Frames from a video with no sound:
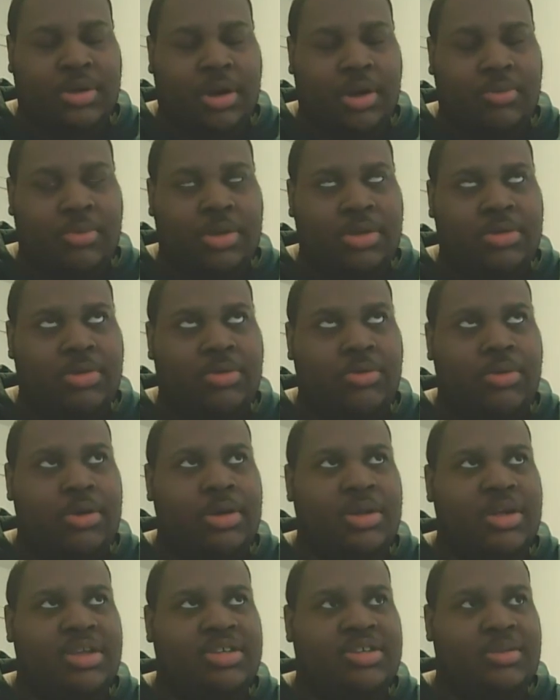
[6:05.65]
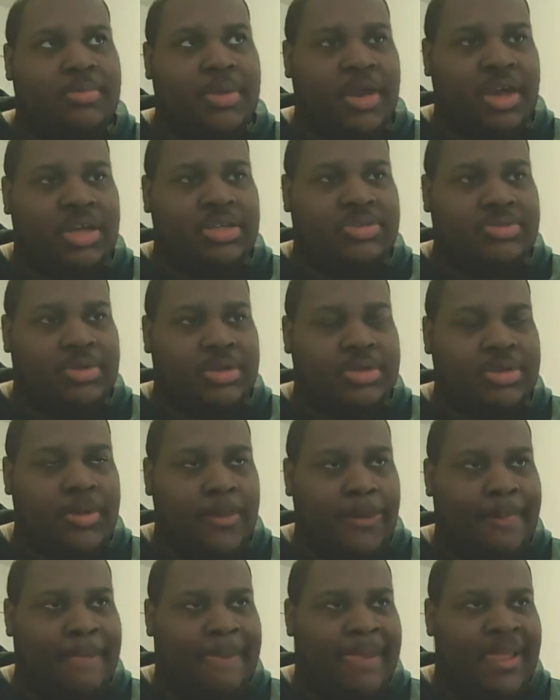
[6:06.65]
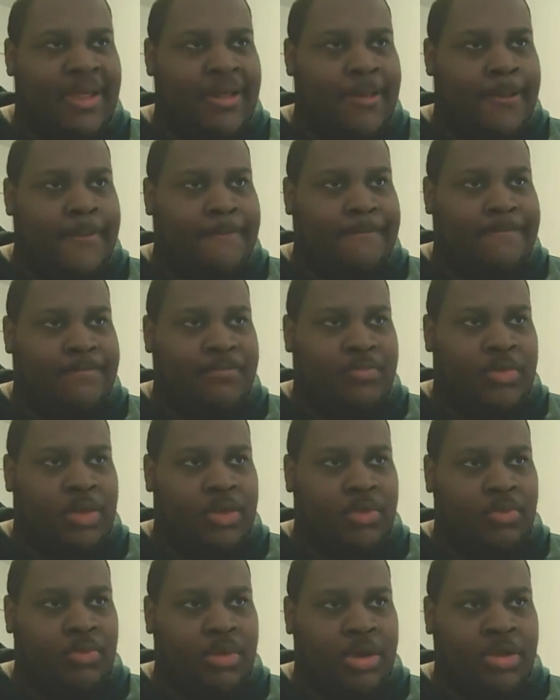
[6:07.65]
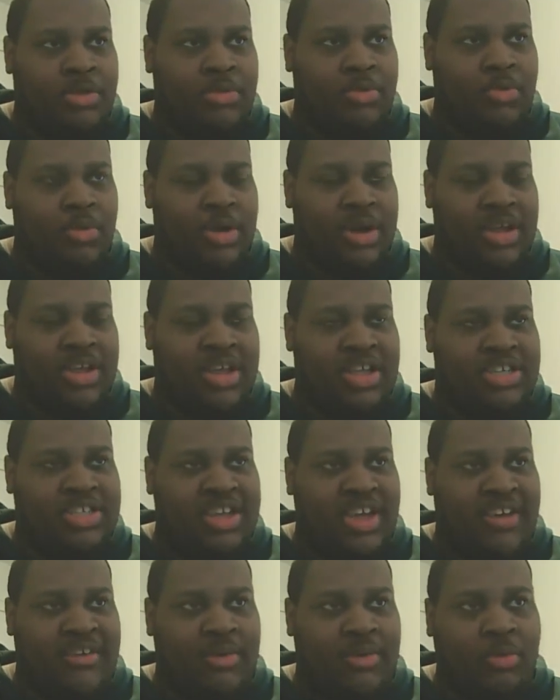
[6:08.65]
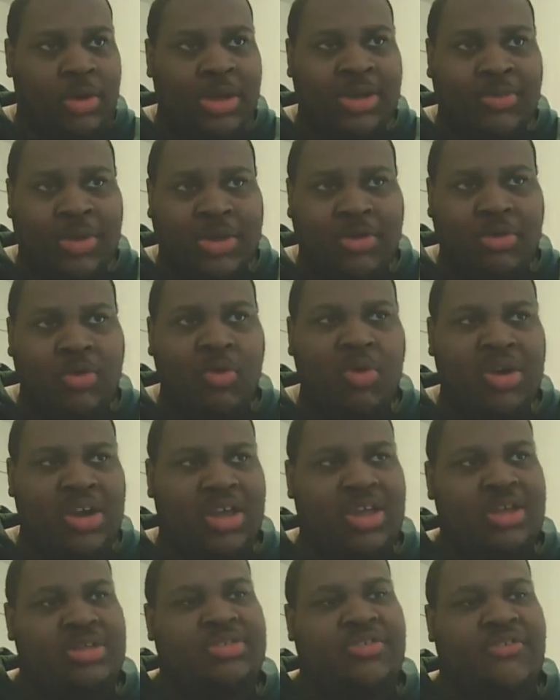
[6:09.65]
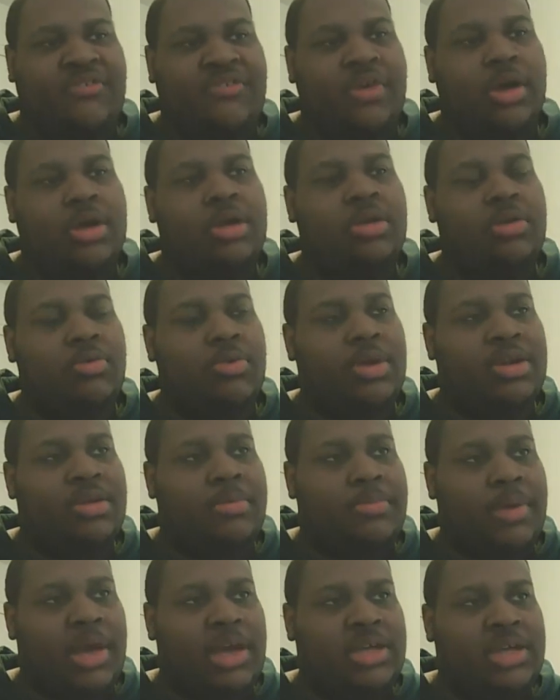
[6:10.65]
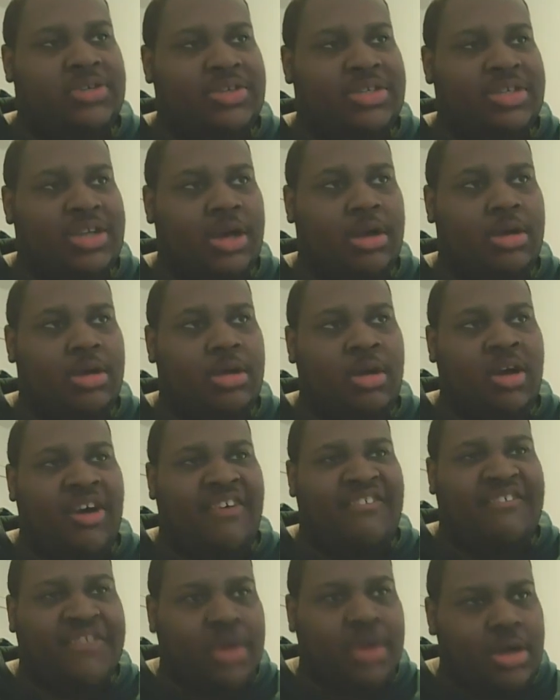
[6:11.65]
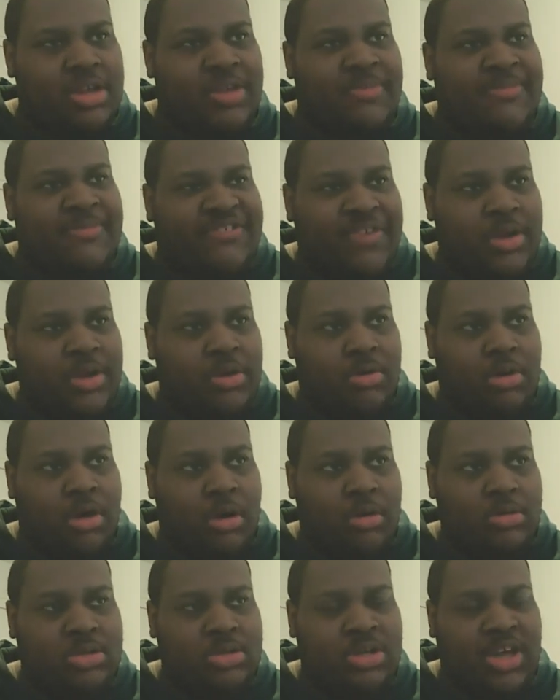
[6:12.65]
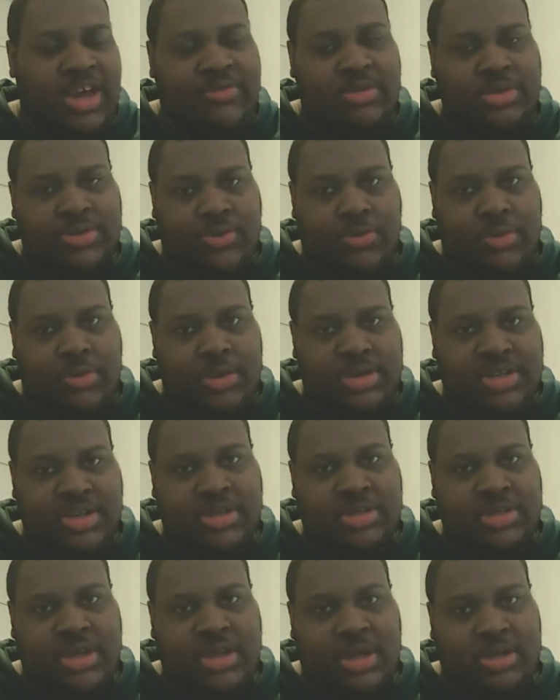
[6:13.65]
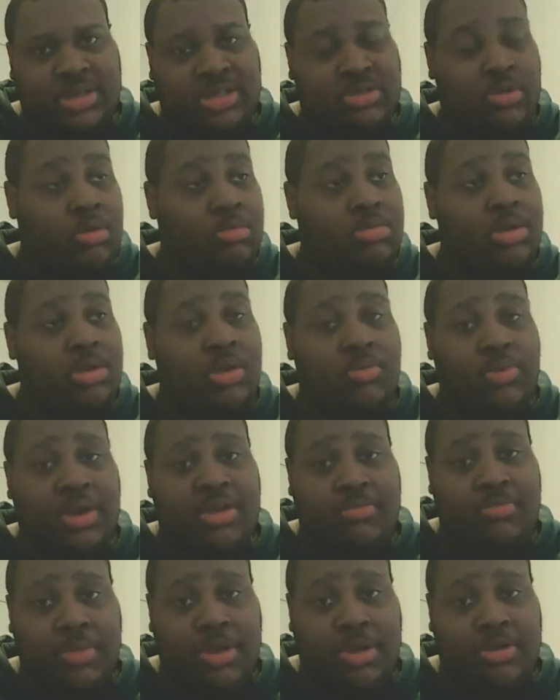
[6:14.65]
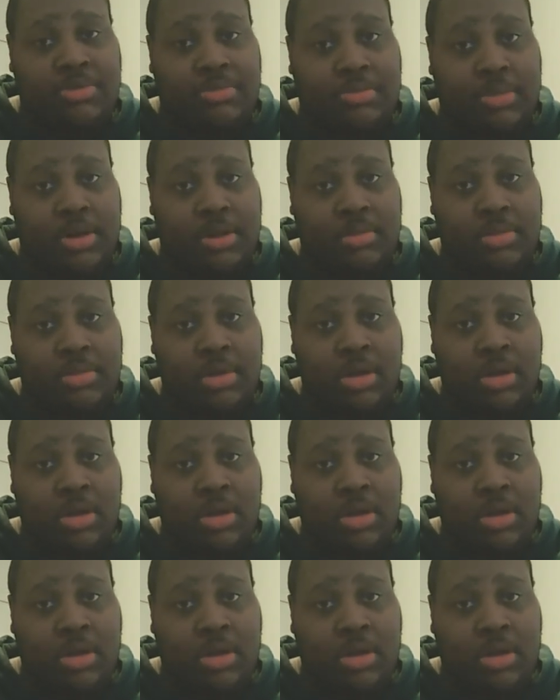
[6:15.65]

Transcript: the Patriots, when you're going against the fucking New England Patriots, nigga, fuck them field goals. You have to score a touchdown. That's the only way to beat them, man.